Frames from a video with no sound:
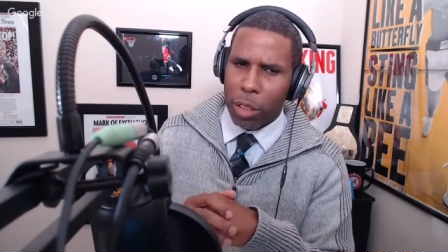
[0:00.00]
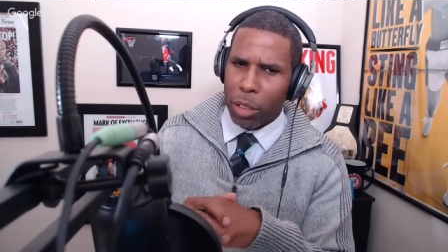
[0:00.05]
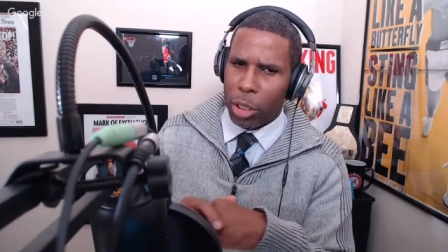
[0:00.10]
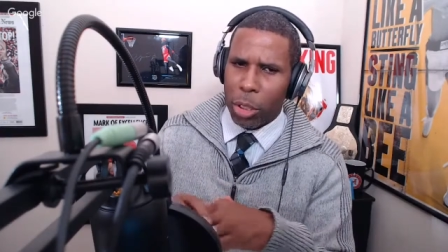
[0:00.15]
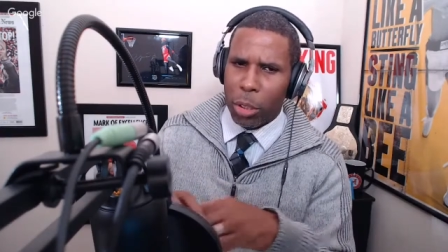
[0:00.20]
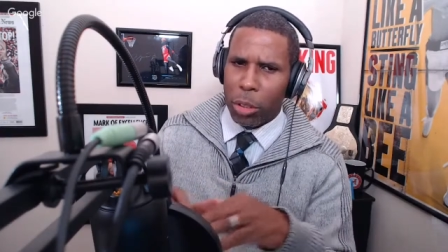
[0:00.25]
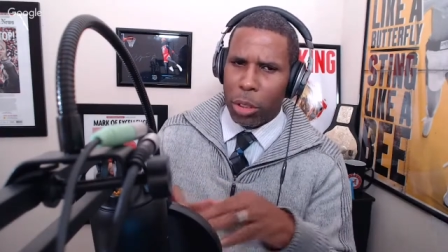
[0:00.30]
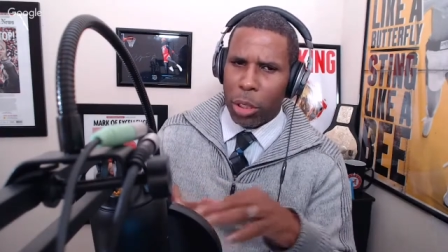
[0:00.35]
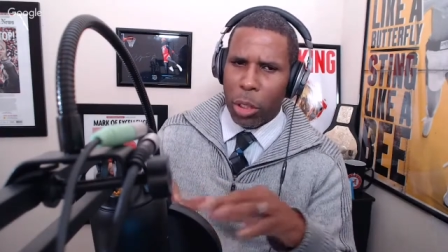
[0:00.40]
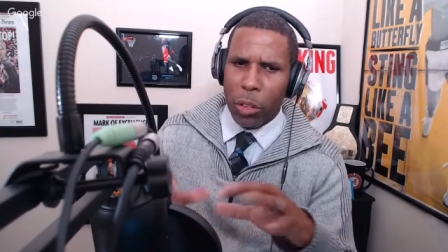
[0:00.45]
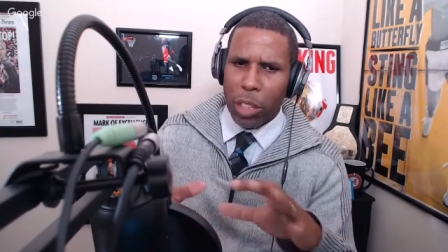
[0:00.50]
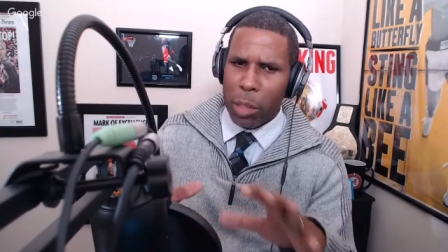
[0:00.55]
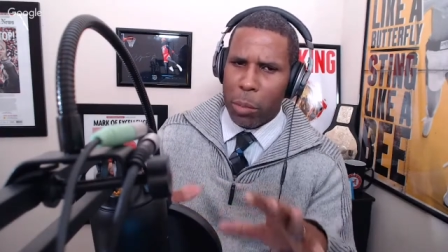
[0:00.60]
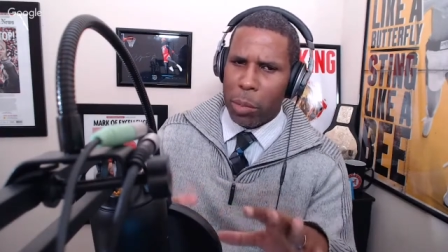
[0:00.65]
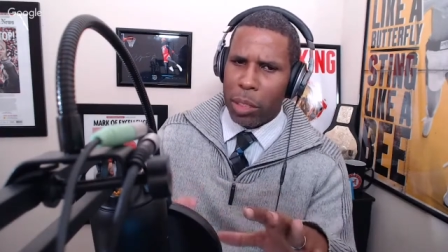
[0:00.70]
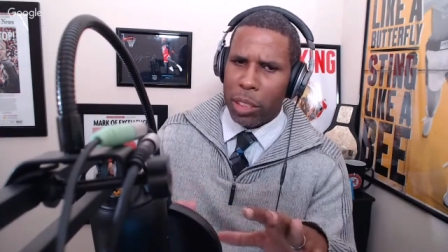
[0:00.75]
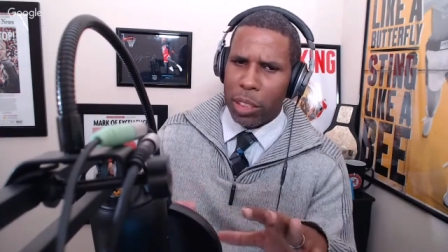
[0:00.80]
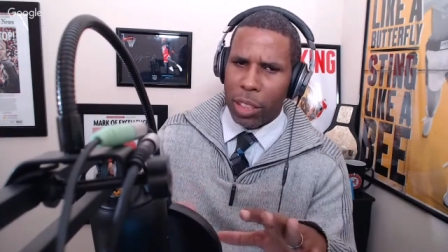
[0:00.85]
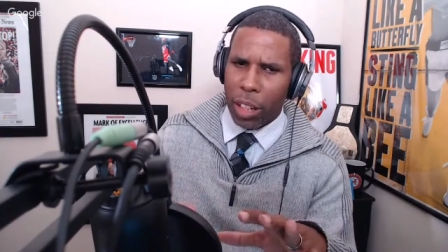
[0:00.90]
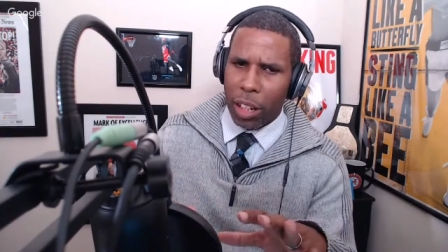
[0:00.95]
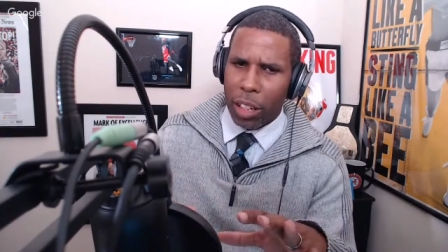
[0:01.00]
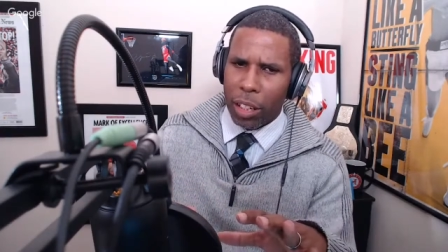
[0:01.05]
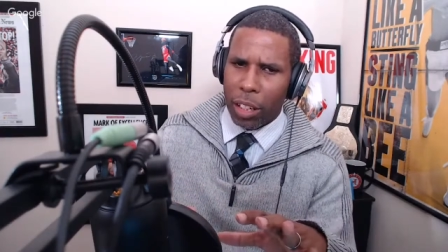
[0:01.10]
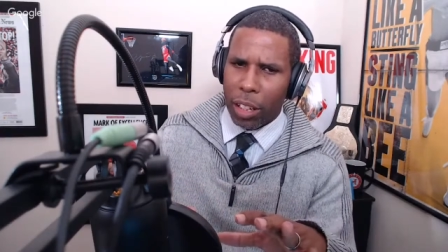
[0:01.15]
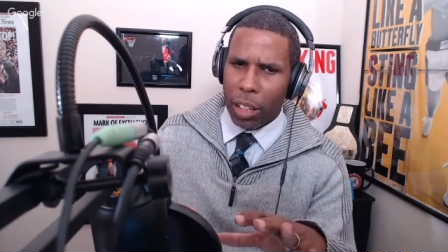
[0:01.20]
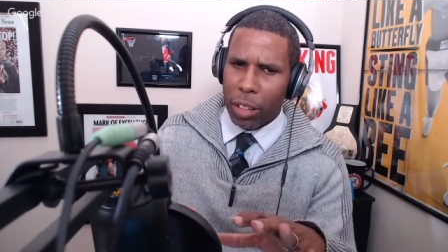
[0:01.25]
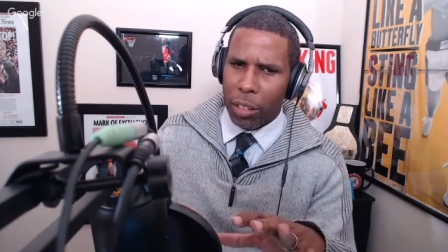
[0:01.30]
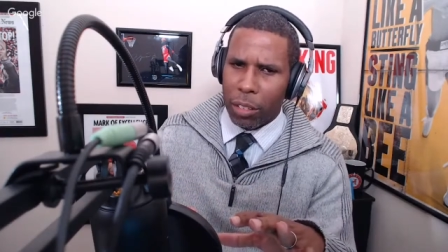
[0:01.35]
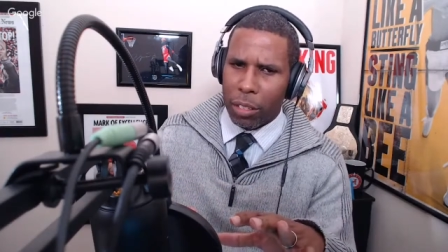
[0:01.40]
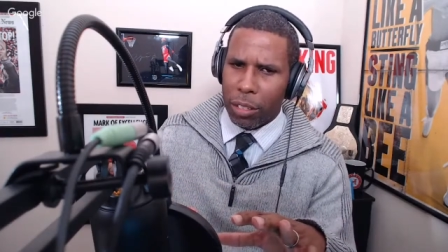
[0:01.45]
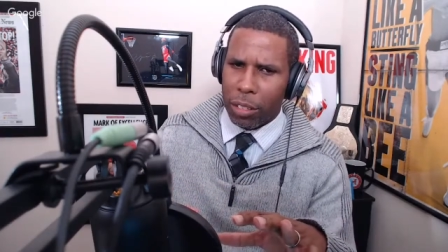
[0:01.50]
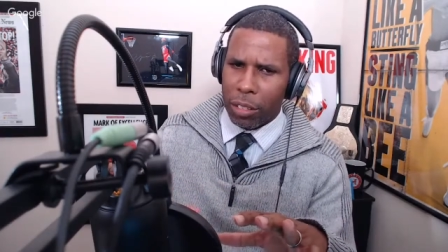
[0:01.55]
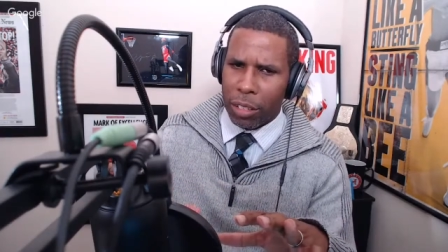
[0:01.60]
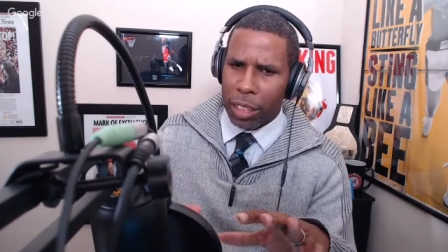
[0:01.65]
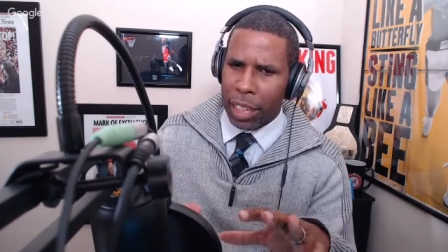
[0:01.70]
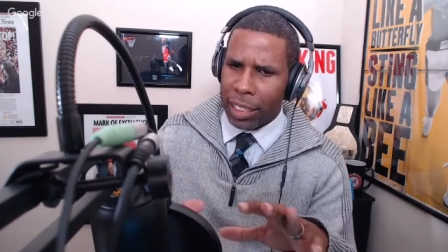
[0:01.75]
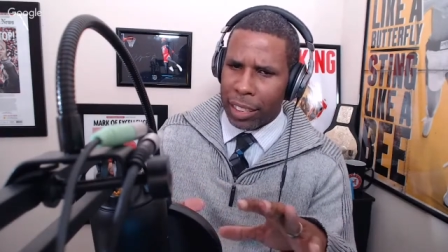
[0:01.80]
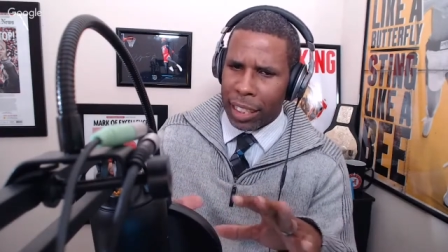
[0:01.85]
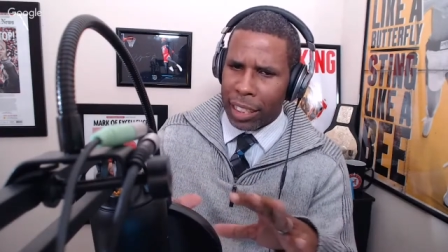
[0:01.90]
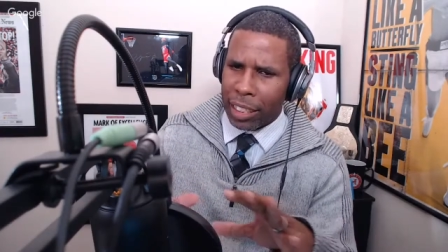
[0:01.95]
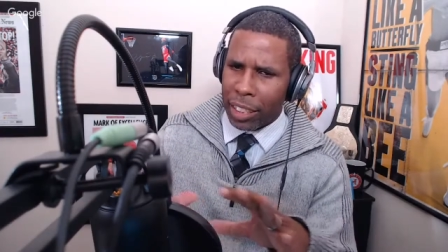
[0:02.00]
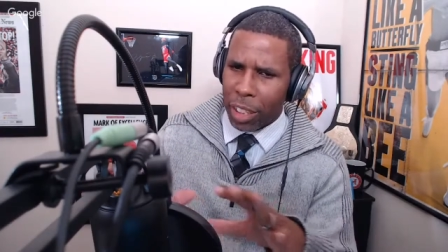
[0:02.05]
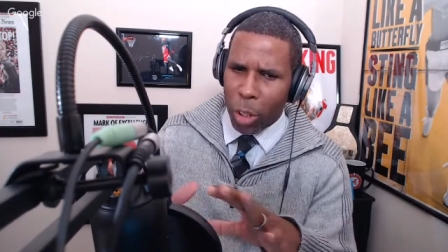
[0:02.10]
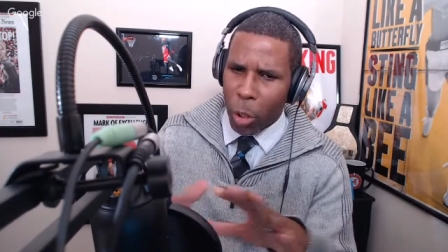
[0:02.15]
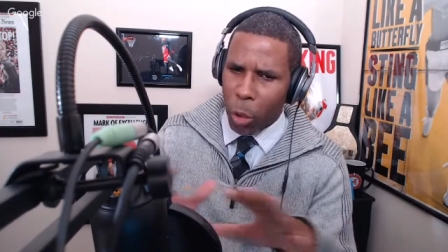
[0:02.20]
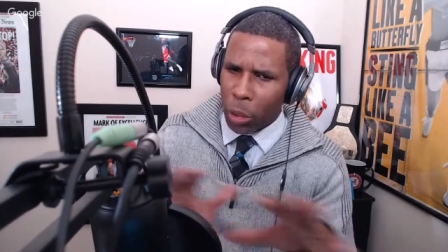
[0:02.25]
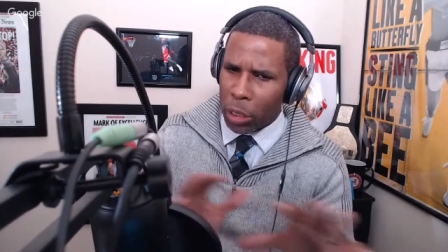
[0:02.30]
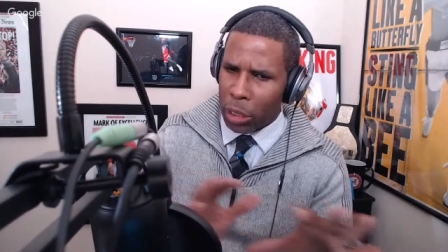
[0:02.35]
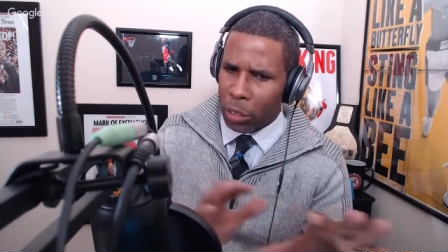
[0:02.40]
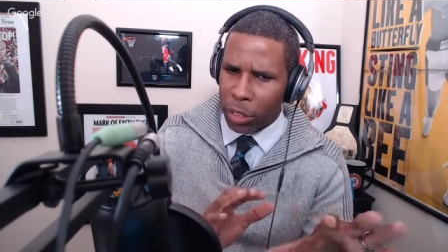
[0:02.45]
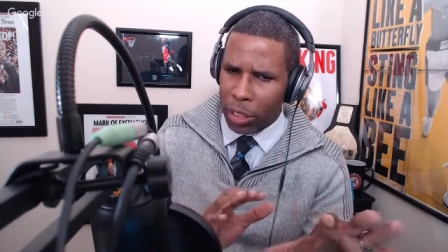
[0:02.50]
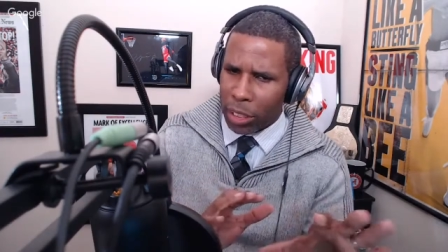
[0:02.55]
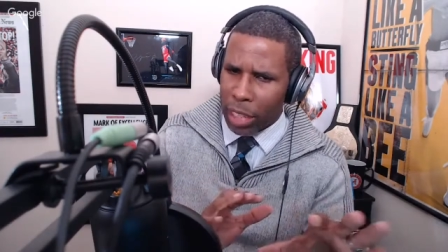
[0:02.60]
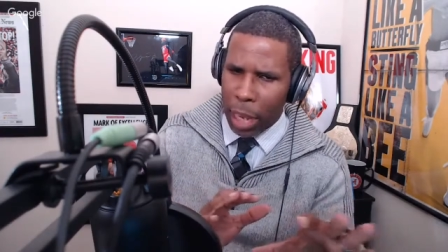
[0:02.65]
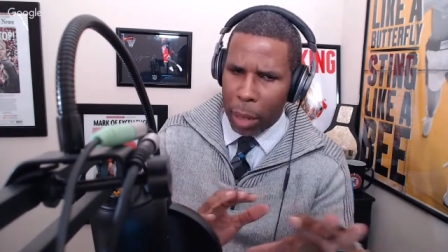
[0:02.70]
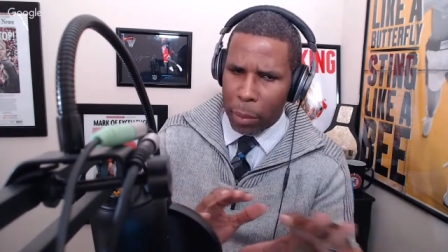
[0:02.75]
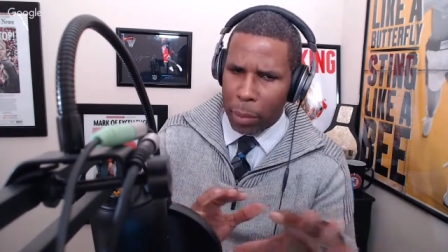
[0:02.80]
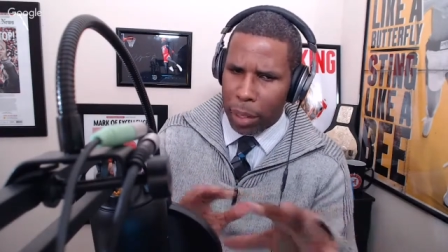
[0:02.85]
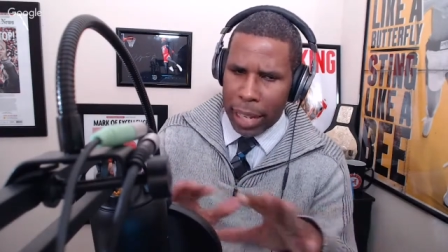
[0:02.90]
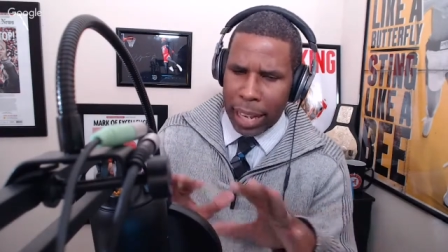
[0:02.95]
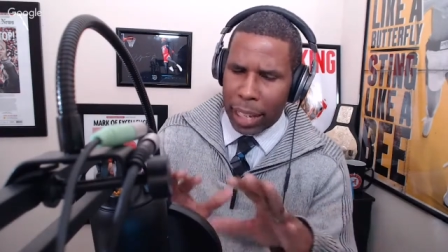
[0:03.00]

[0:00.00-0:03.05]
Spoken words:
Dude, don't get me started. That's a whole different topic.